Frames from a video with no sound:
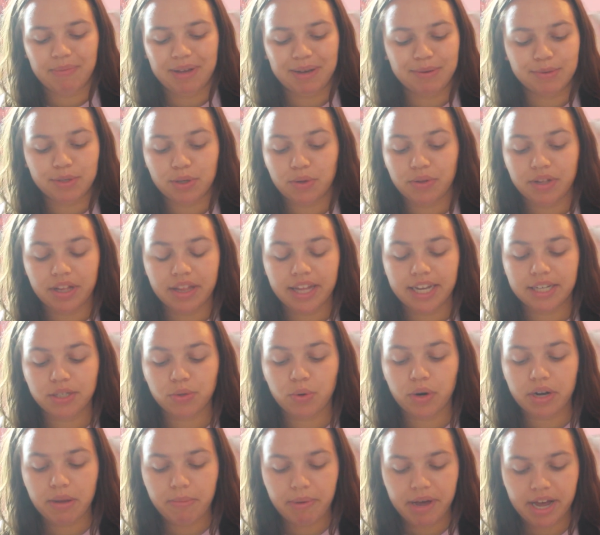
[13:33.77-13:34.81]
It was only like
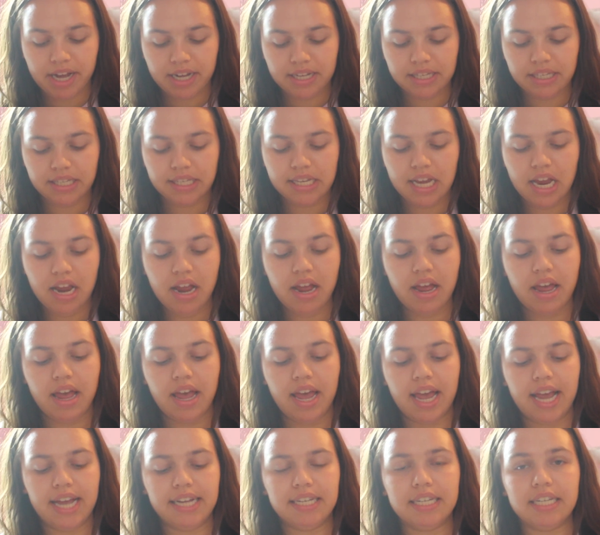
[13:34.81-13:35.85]
20 bucks.
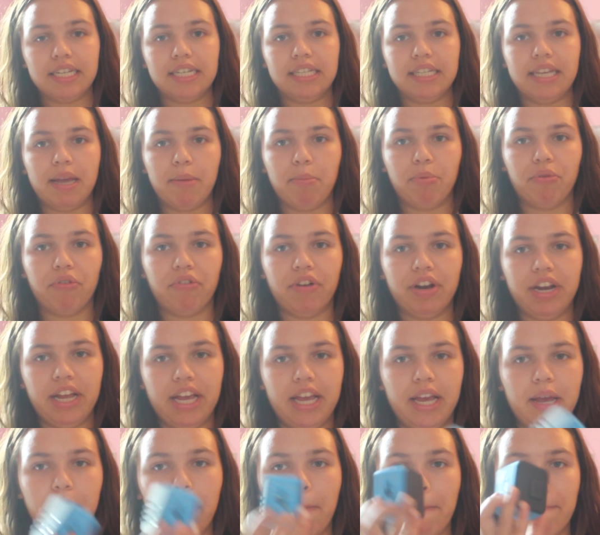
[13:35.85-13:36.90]
It is a
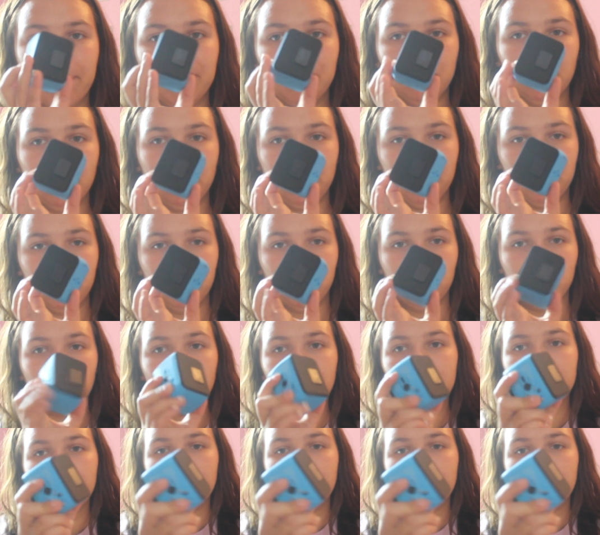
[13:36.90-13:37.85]
pretty blue